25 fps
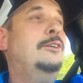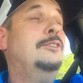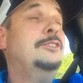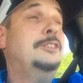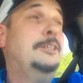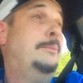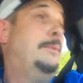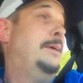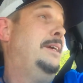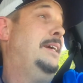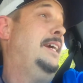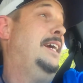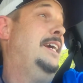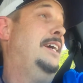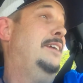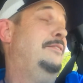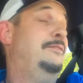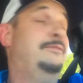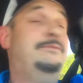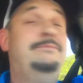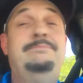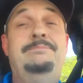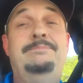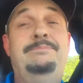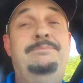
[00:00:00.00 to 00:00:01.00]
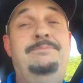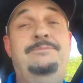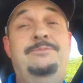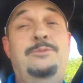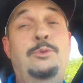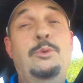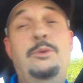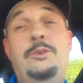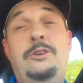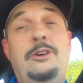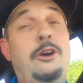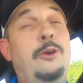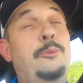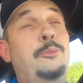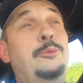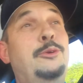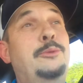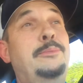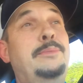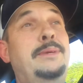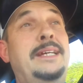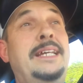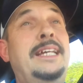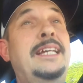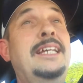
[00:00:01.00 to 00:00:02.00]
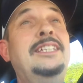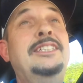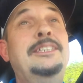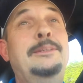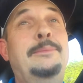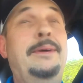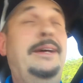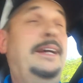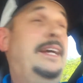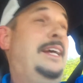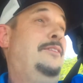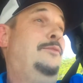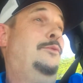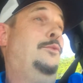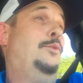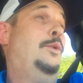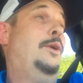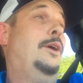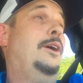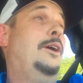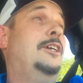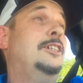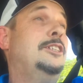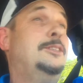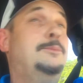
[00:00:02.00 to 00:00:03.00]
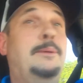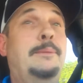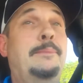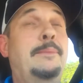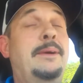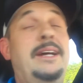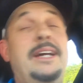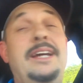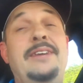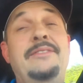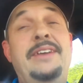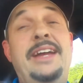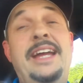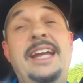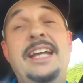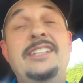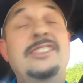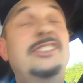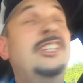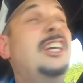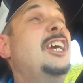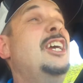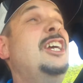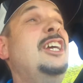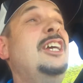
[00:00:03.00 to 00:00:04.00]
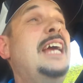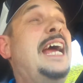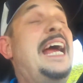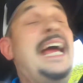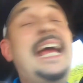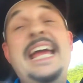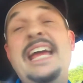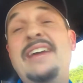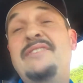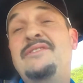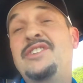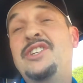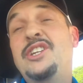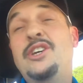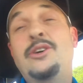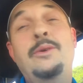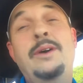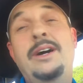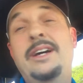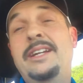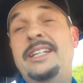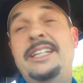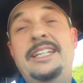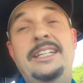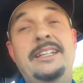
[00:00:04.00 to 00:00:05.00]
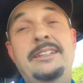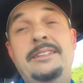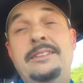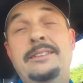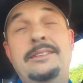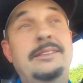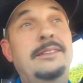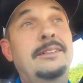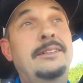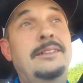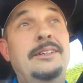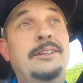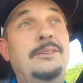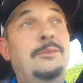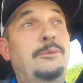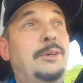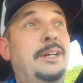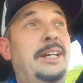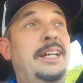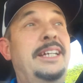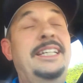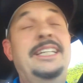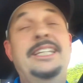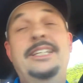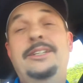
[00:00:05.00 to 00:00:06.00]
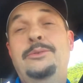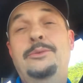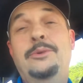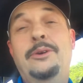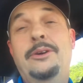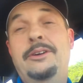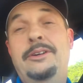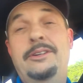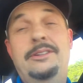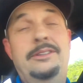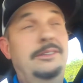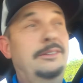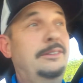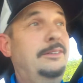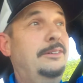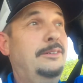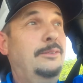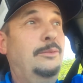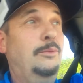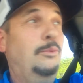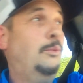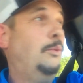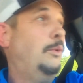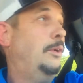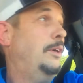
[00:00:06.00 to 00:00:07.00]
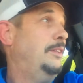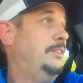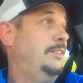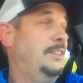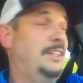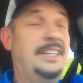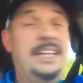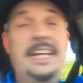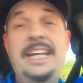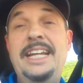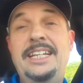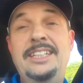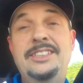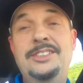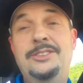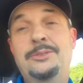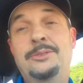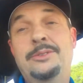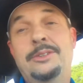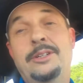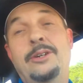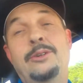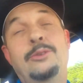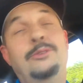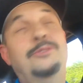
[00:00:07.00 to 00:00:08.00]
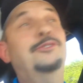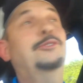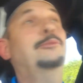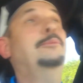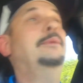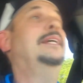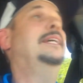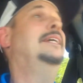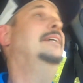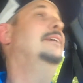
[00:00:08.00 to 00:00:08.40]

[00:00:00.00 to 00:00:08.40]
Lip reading: I might have 4 carpenter bees. I might have wasps. I might have ants. I have no idea when I get to work what the day is going to hold for me.